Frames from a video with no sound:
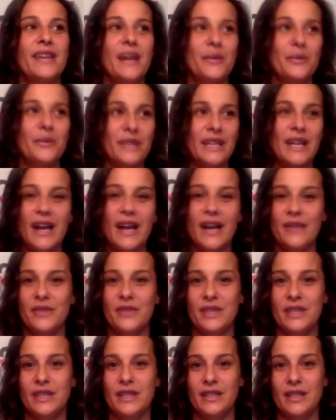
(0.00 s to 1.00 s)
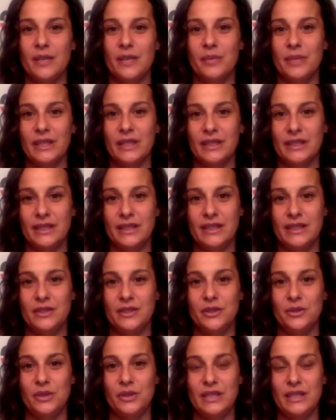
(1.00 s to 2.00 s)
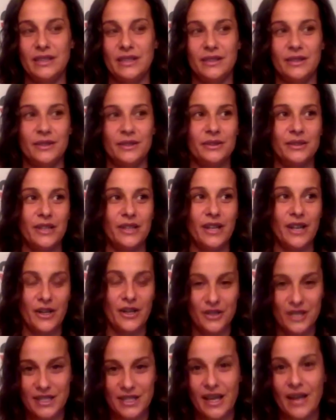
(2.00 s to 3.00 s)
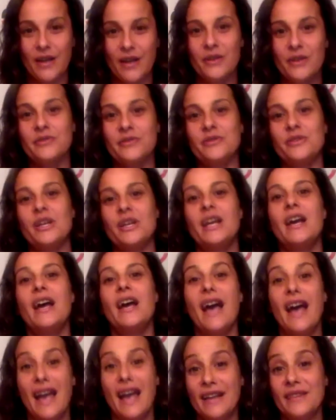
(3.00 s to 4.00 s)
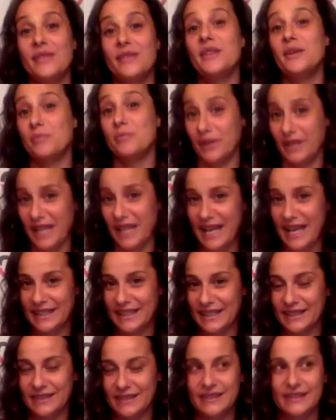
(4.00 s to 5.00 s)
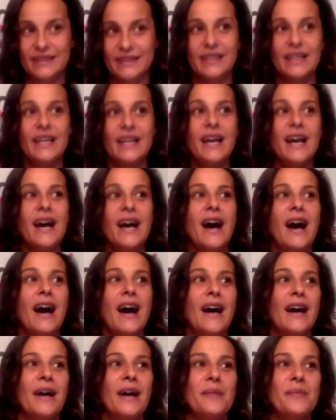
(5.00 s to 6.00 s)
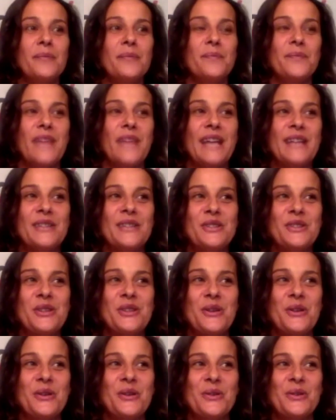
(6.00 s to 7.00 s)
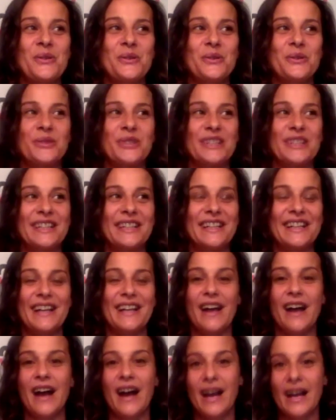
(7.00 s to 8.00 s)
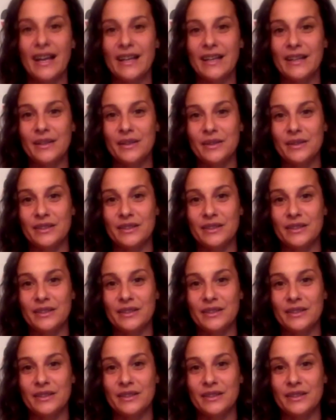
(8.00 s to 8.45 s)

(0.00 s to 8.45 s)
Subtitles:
we have the ability to heal ourselves and the planet. And so I